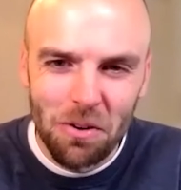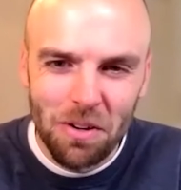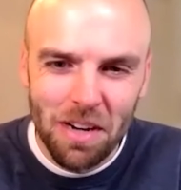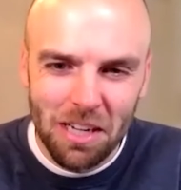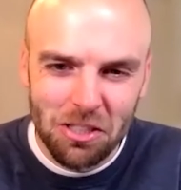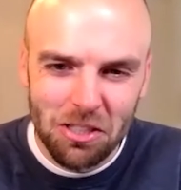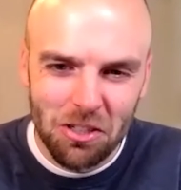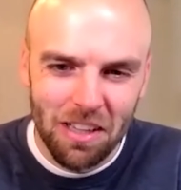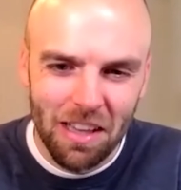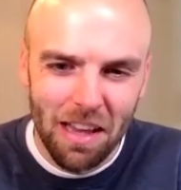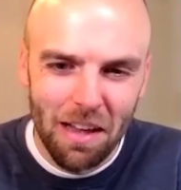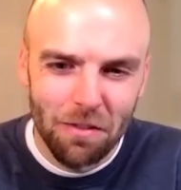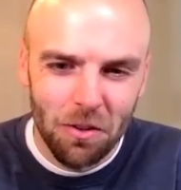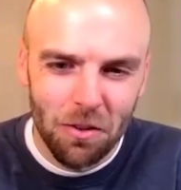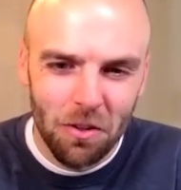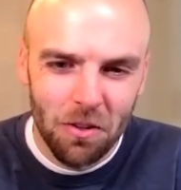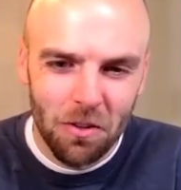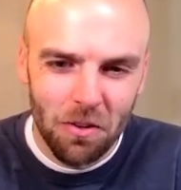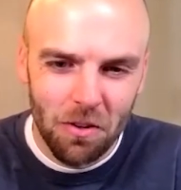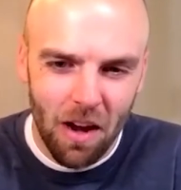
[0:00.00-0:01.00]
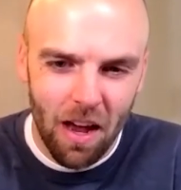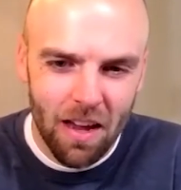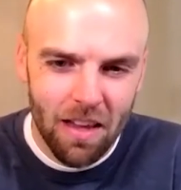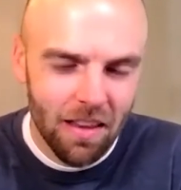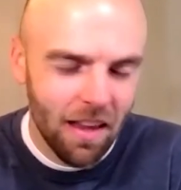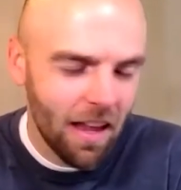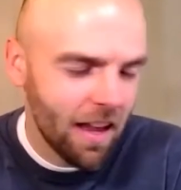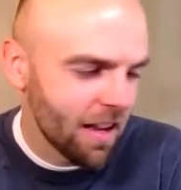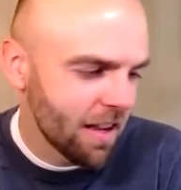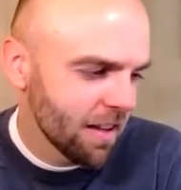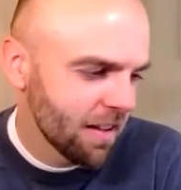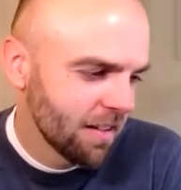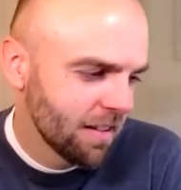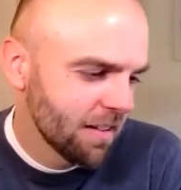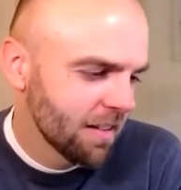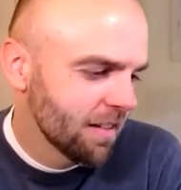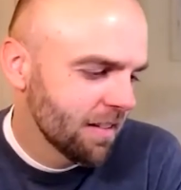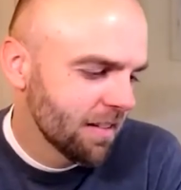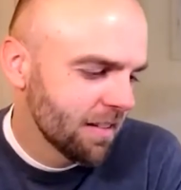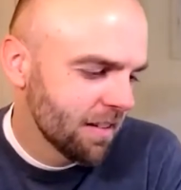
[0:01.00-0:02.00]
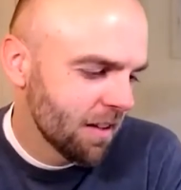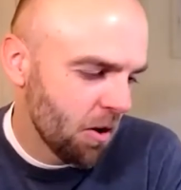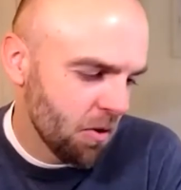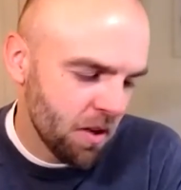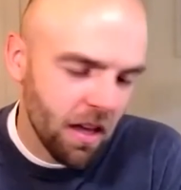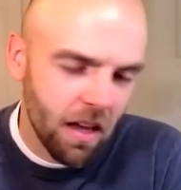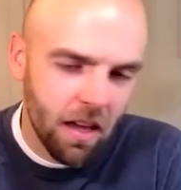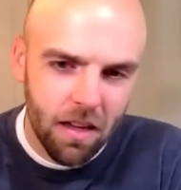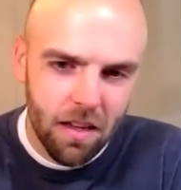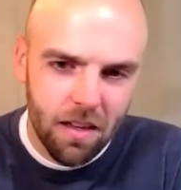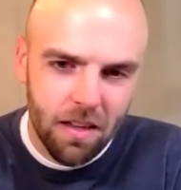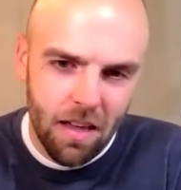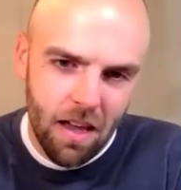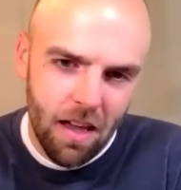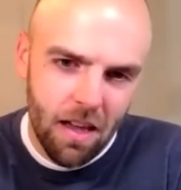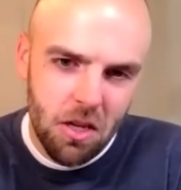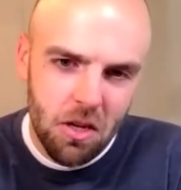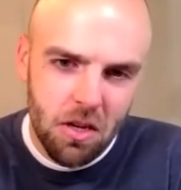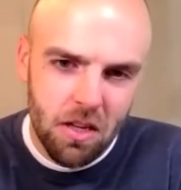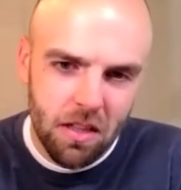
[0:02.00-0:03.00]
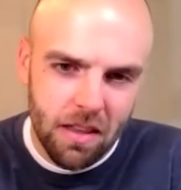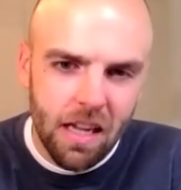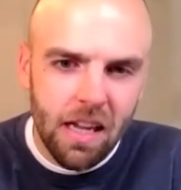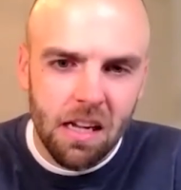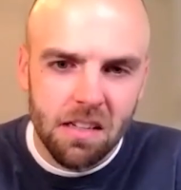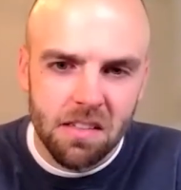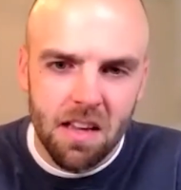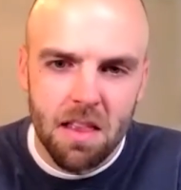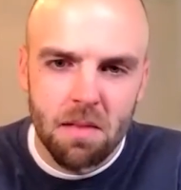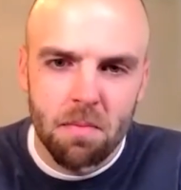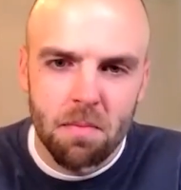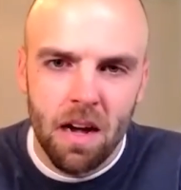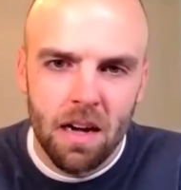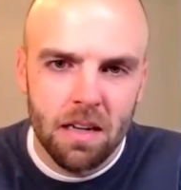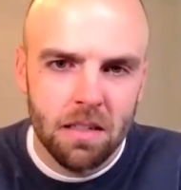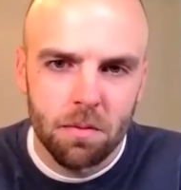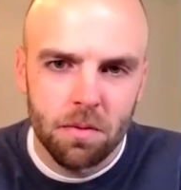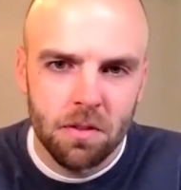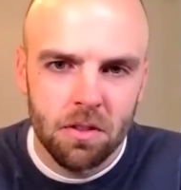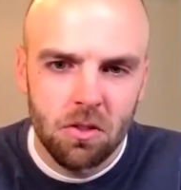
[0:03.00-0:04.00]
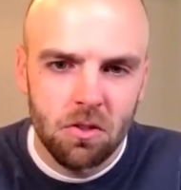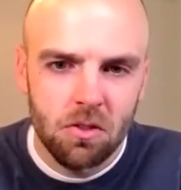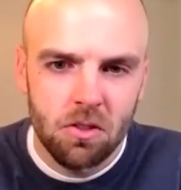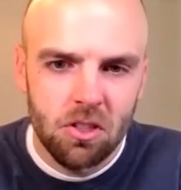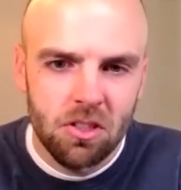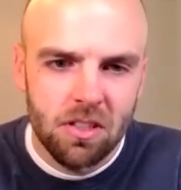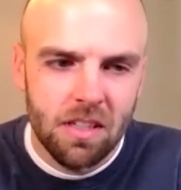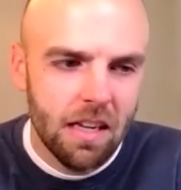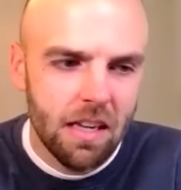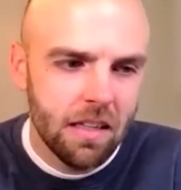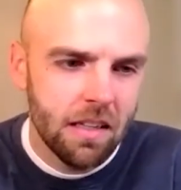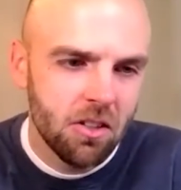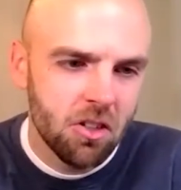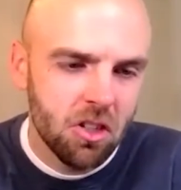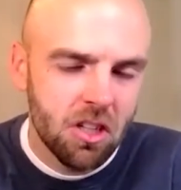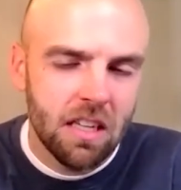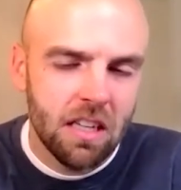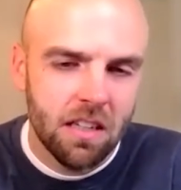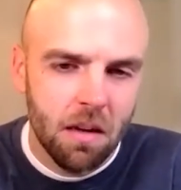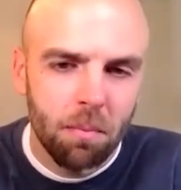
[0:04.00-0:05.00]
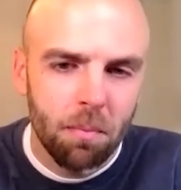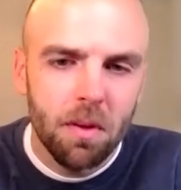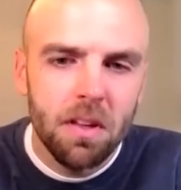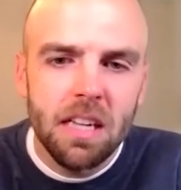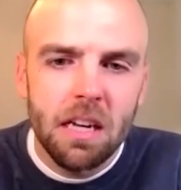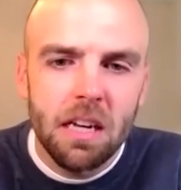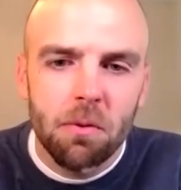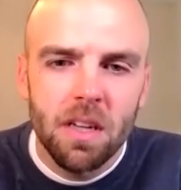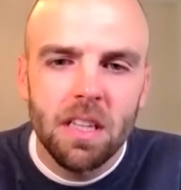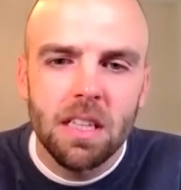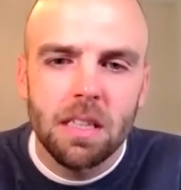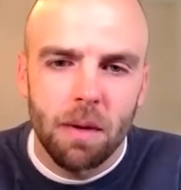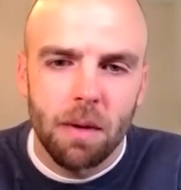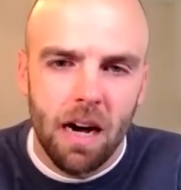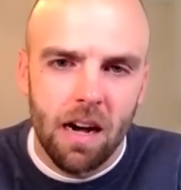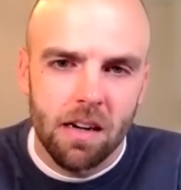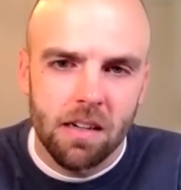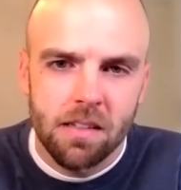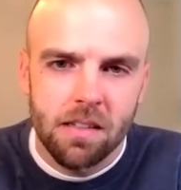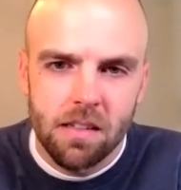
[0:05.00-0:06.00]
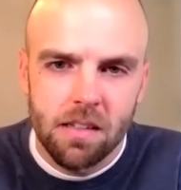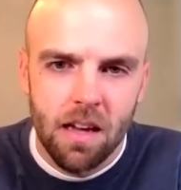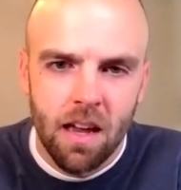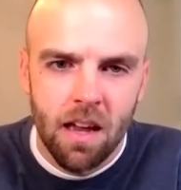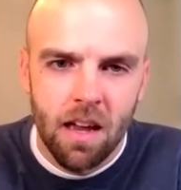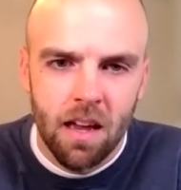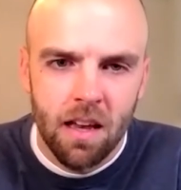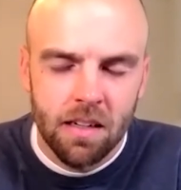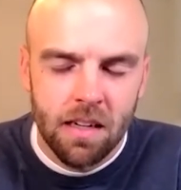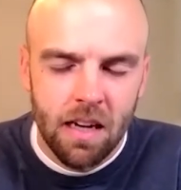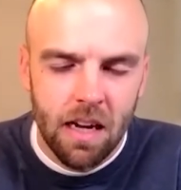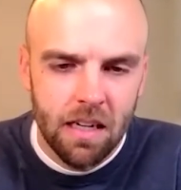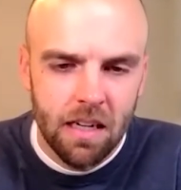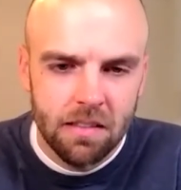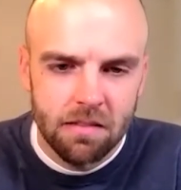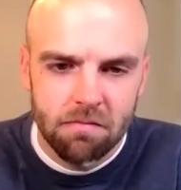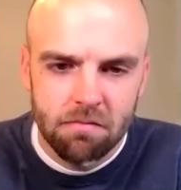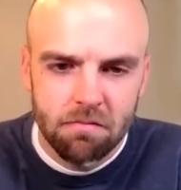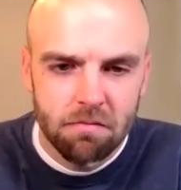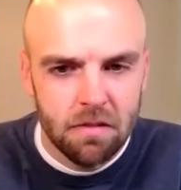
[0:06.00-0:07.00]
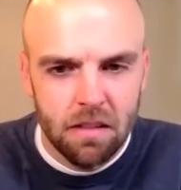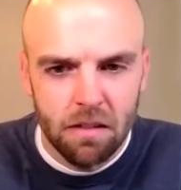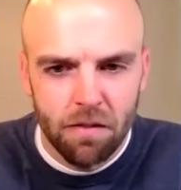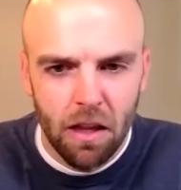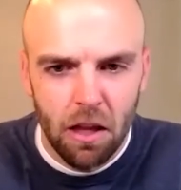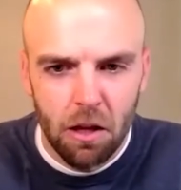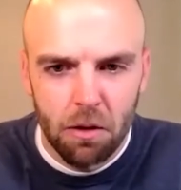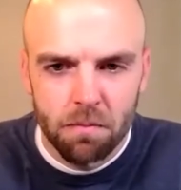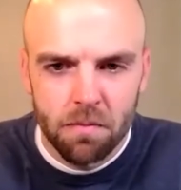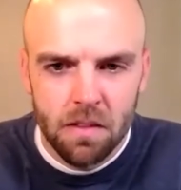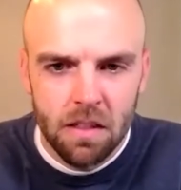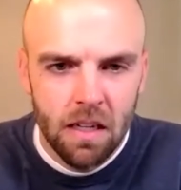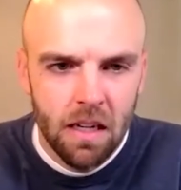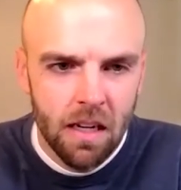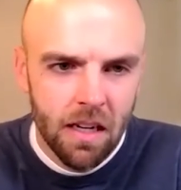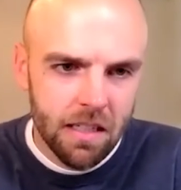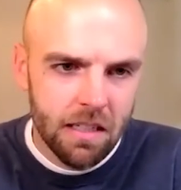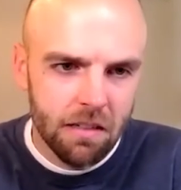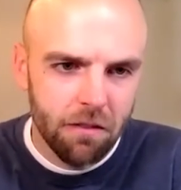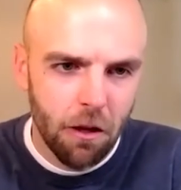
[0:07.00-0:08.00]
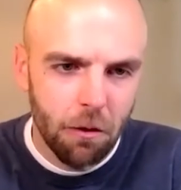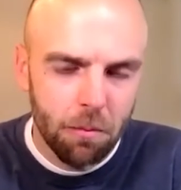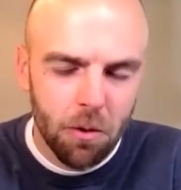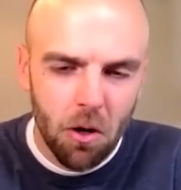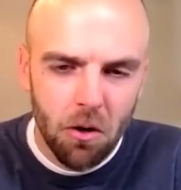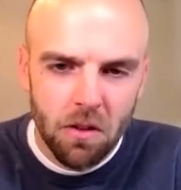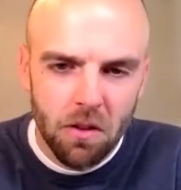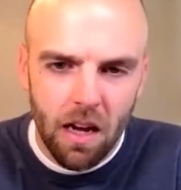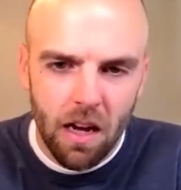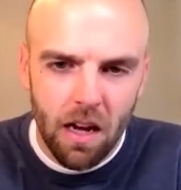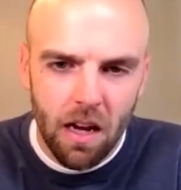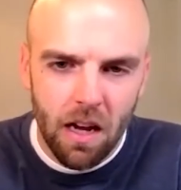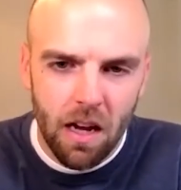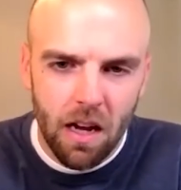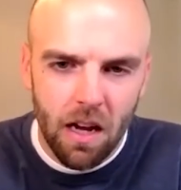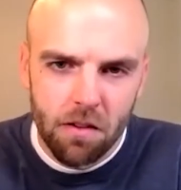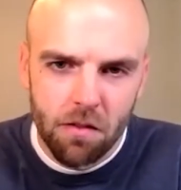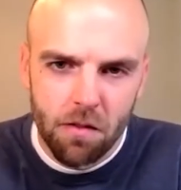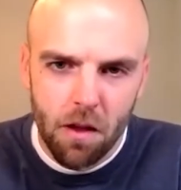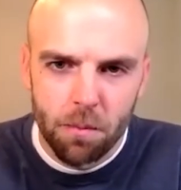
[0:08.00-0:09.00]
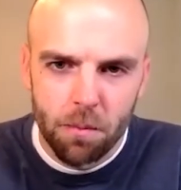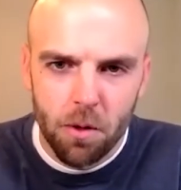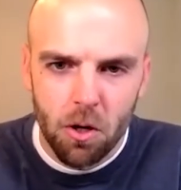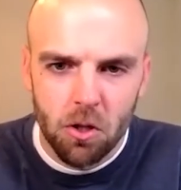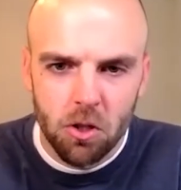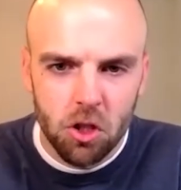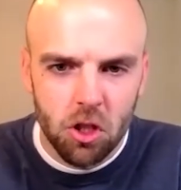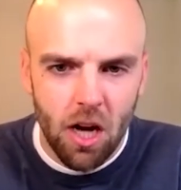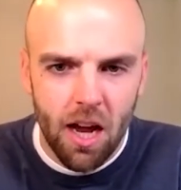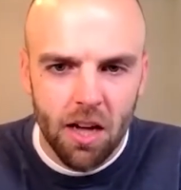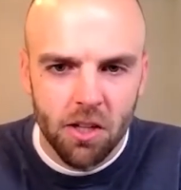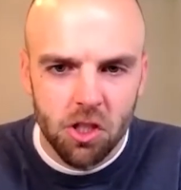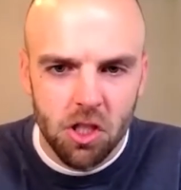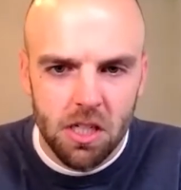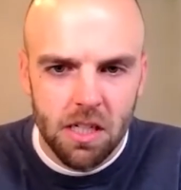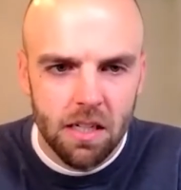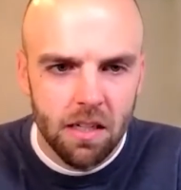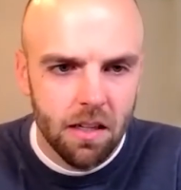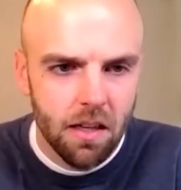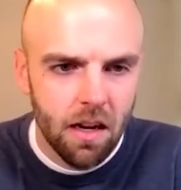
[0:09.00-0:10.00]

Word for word: an extra level, right? Like, okay, yeah, you could think outside the box, but dude, just get just completely get rid of the box and kind of develop develop your own life, develop your own strategy.